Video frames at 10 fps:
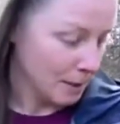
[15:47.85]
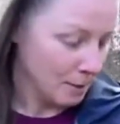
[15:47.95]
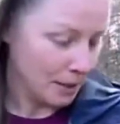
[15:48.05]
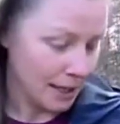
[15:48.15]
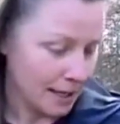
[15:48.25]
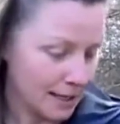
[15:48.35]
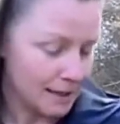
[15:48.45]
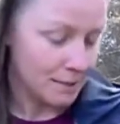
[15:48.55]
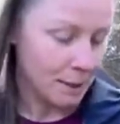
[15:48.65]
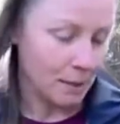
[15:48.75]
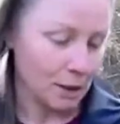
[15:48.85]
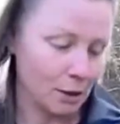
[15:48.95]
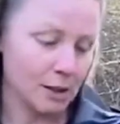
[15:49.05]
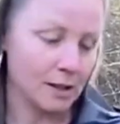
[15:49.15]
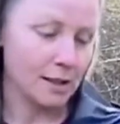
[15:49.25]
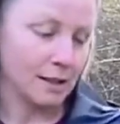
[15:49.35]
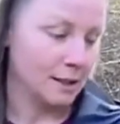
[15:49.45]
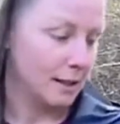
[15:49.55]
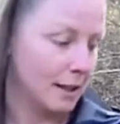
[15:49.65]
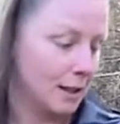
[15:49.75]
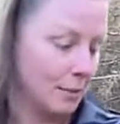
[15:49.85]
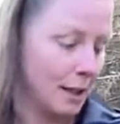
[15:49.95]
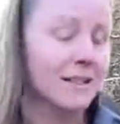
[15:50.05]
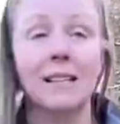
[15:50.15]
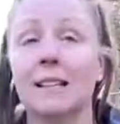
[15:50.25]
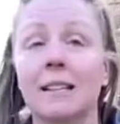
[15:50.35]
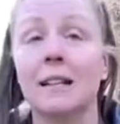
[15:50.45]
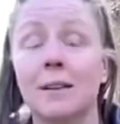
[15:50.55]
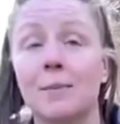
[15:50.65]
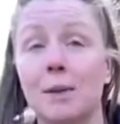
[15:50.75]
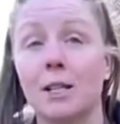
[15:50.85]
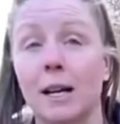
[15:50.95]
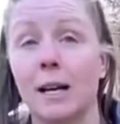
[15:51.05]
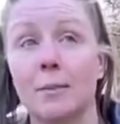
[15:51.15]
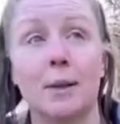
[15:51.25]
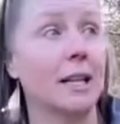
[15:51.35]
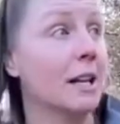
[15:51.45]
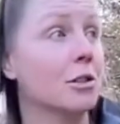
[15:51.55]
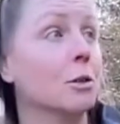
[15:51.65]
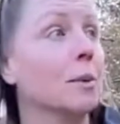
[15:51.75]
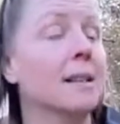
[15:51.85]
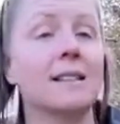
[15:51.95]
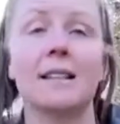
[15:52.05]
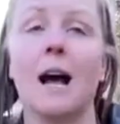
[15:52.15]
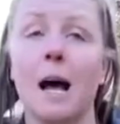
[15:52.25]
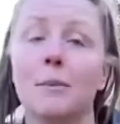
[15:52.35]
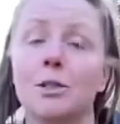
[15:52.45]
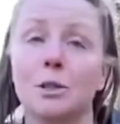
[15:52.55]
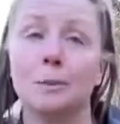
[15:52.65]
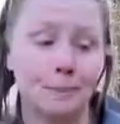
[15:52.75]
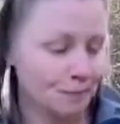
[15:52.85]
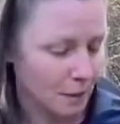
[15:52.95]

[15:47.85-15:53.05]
But yeah, let's maybe look at the printing, the natural printing, the hapa.